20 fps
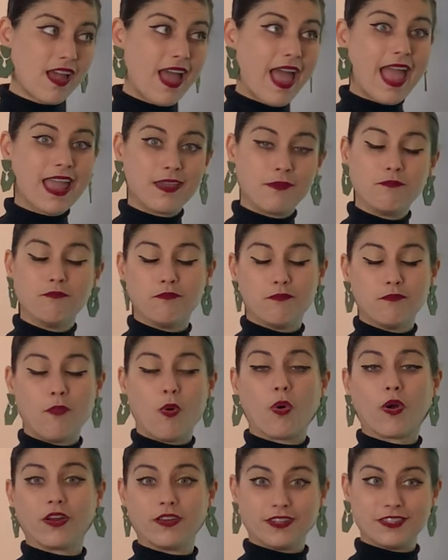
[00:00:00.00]
a
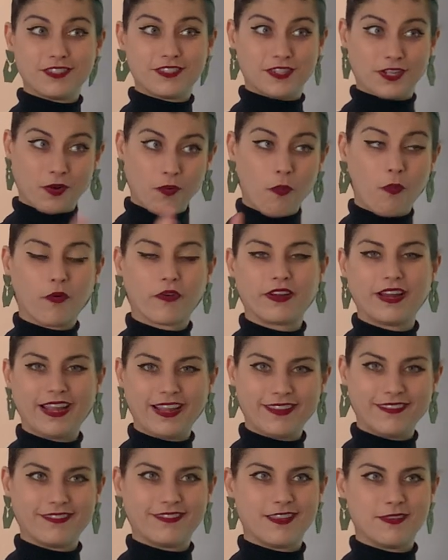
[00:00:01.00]
moralistic
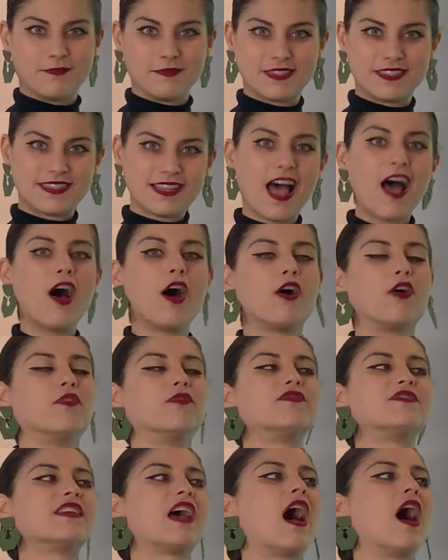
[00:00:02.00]
warning
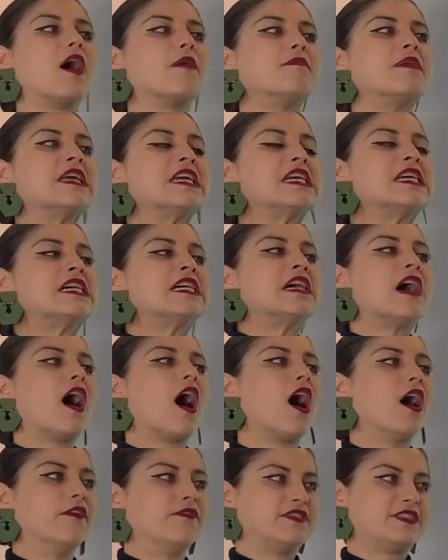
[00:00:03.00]
themselves um,
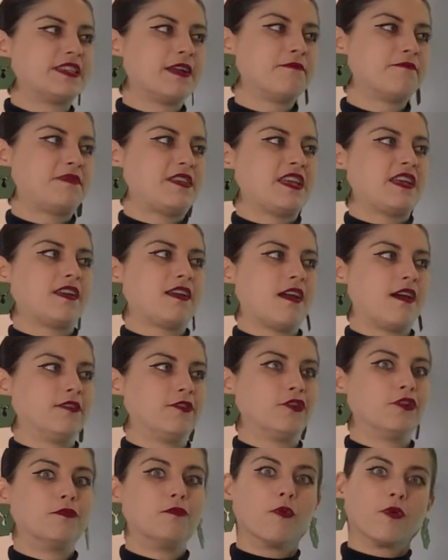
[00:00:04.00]
of something a
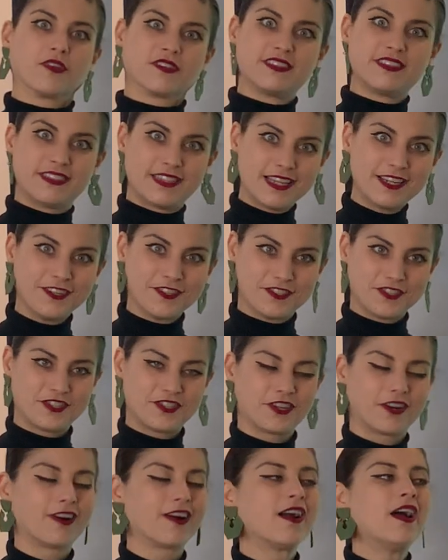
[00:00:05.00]
little more
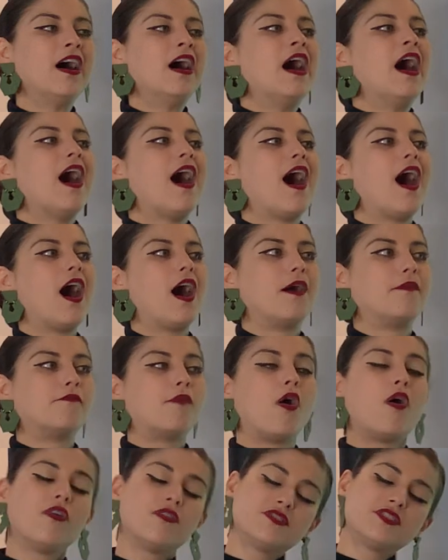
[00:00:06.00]
sinister. Um,
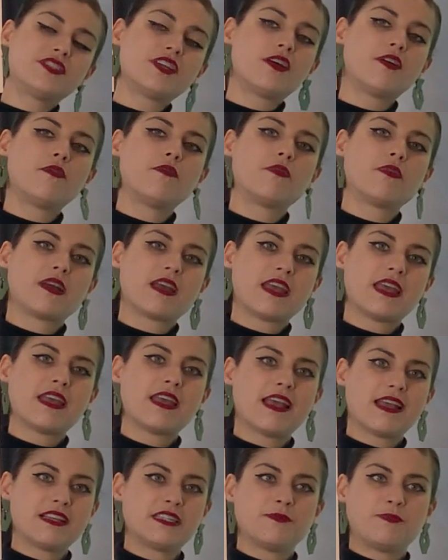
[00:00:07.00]
also,
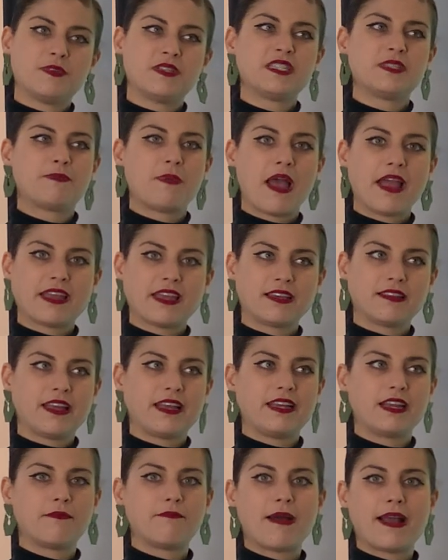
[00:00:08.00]
it has been
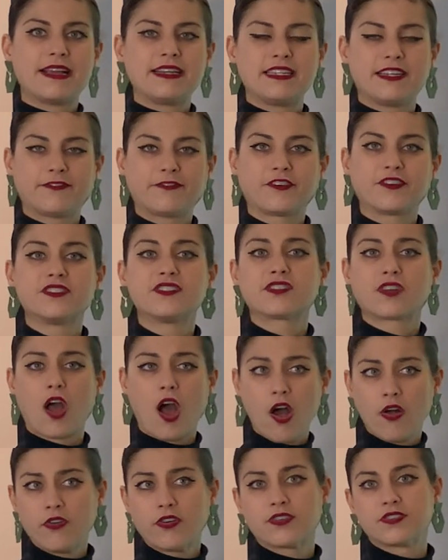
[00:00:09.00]
speculated by different
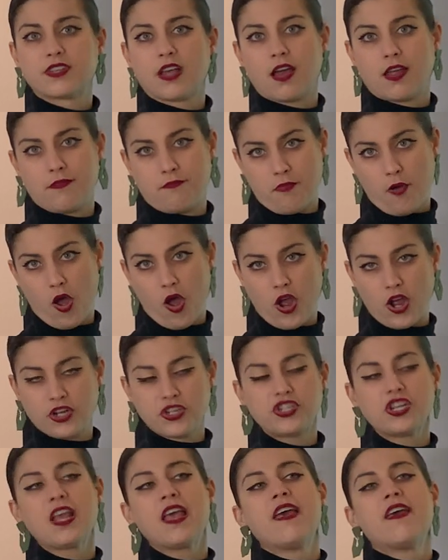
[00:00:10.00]
scholars on Bosch
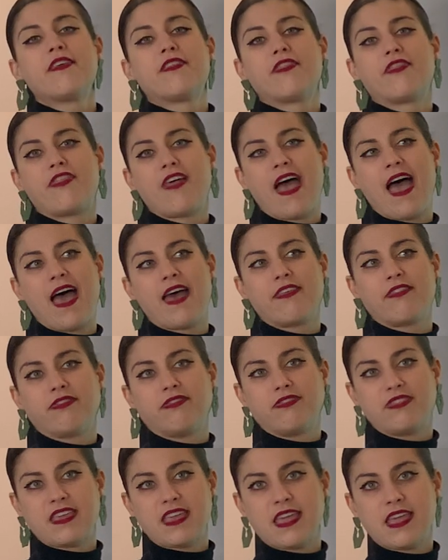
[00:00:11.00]
that
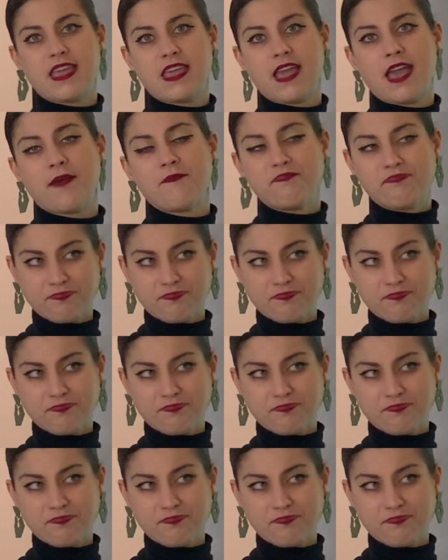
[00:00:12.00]
the